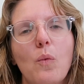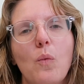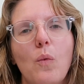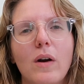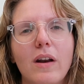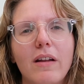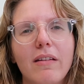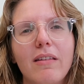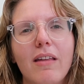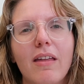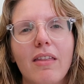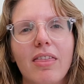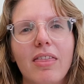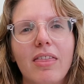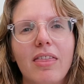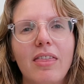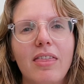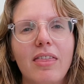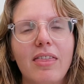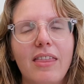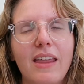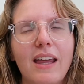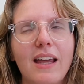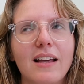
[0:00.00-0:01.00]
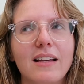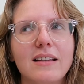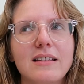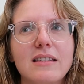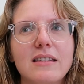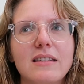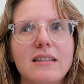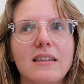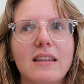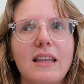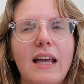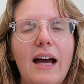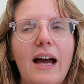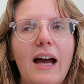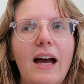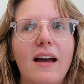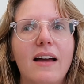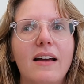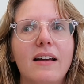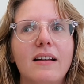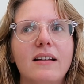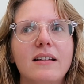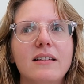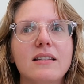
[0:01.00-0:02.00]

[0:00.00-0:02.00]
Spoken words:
One of the things that